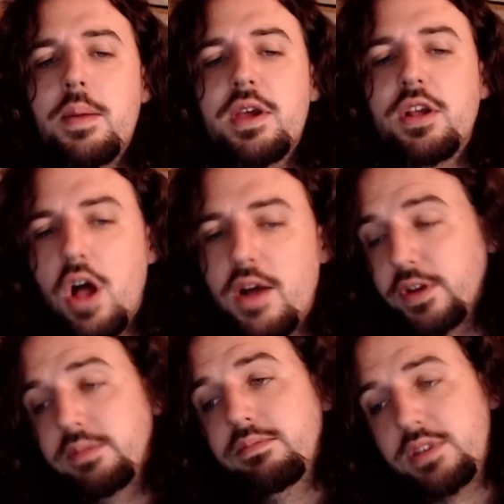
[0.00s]

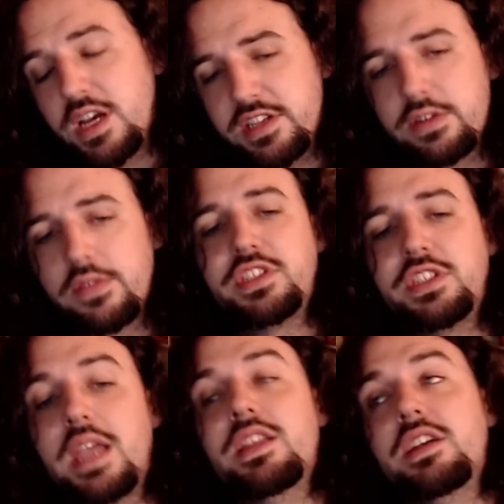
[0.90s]
McLaughlin does have a
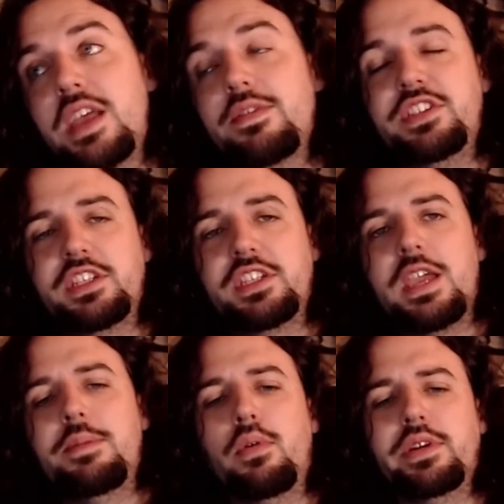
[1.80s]

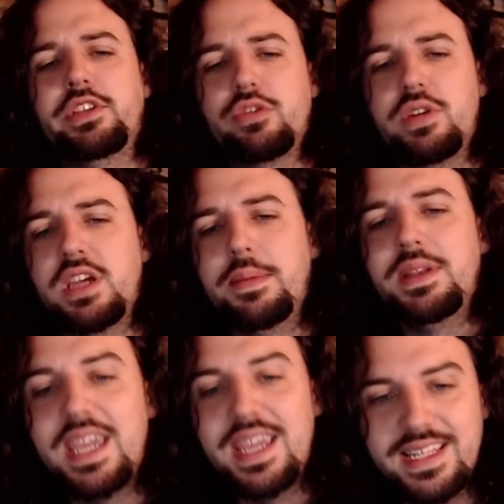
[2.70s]
6-game point streak coming
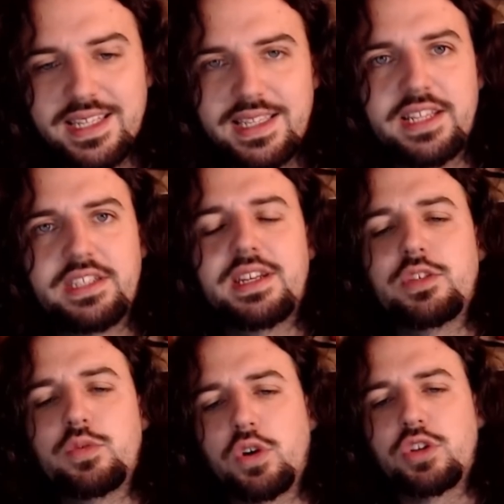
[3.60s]
into this and
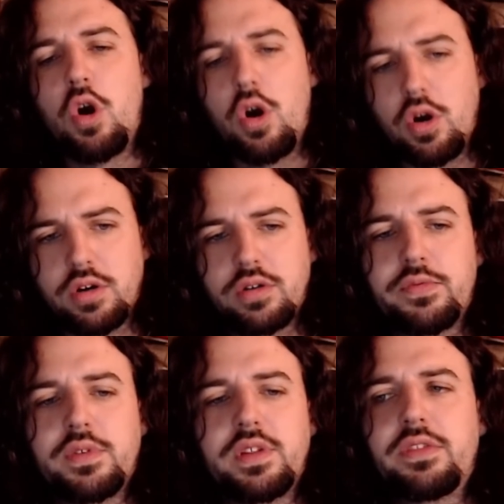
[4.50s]
has worked hard
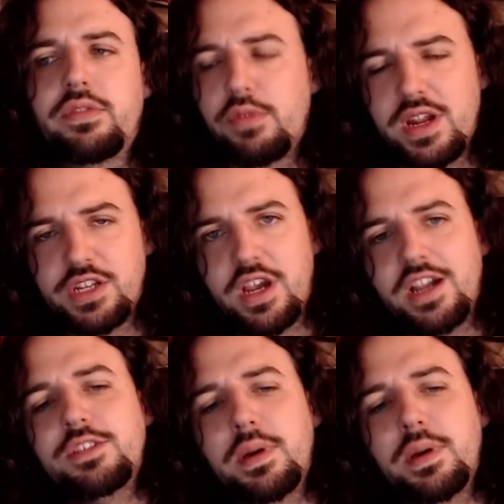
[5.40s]
for this franchise,